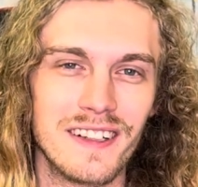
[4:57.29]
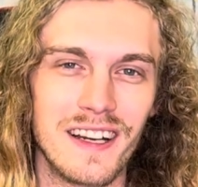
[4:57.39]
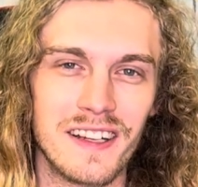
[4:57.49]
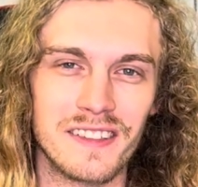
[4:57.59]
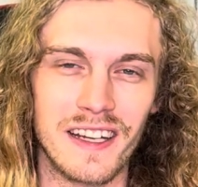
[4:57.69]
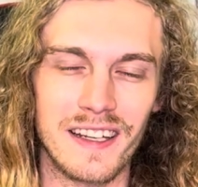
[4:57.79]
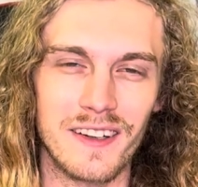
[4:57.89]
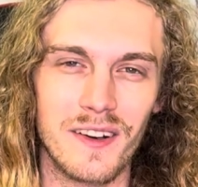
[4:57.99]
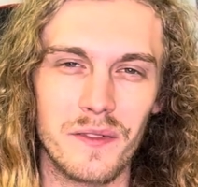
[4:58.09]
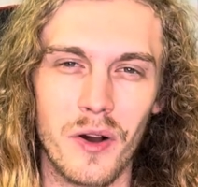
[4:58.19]
and like,
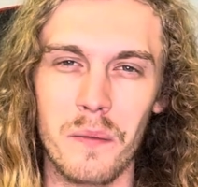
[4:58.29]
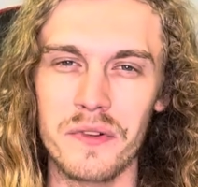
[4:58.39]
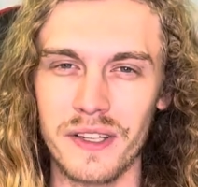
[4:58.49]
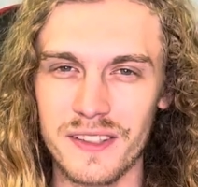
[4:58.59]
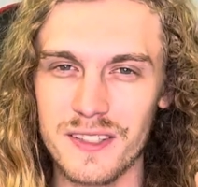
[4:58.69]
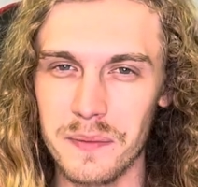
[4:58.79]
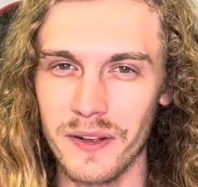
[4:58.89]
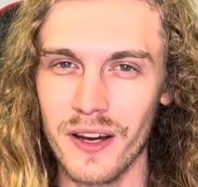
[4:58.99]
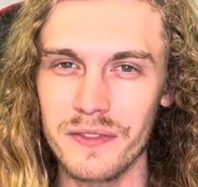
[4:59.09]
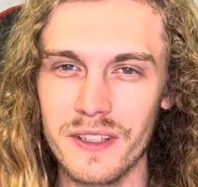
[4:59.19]
almost like spin
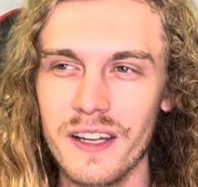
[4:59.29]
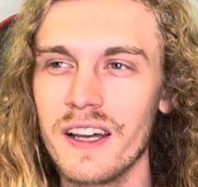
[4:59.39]
off it.